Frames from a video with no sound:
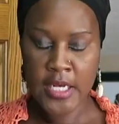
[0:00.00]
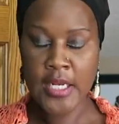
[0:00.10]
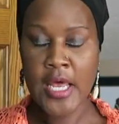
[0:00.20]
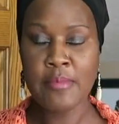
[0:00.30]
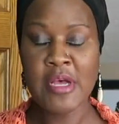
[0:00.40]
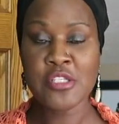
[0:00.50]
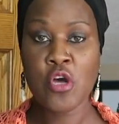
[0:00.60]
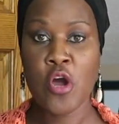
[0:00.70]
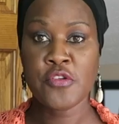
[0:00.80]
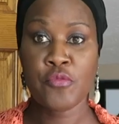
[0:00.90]
get a lot of my
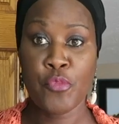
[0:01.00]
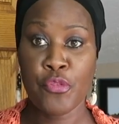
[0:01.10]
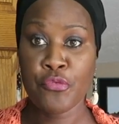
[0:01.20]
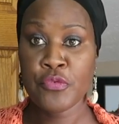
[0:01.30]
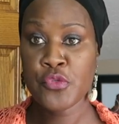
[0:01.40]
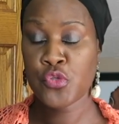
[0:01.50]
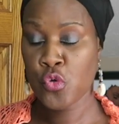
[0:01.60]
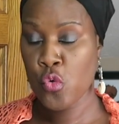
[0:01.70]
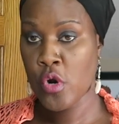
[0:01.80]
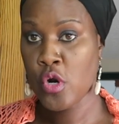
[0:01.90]
scarves from the thrift
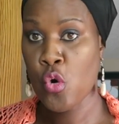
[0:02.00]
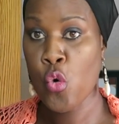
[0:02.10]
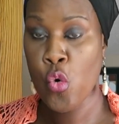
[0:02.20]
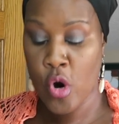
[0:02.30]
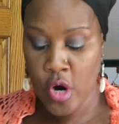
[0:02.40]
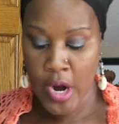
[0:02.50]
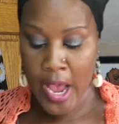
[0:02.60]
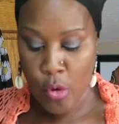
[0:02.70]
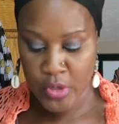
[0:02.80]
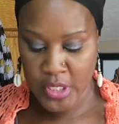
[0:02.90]
store, or
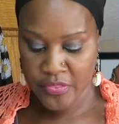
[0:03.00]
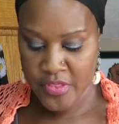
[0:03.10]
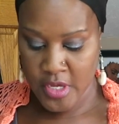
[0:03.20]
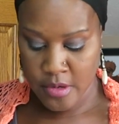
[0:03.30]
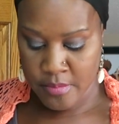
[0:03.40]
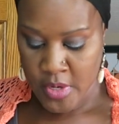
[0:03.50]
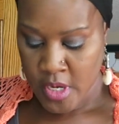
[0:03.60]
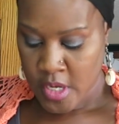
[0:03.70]
I'll get them,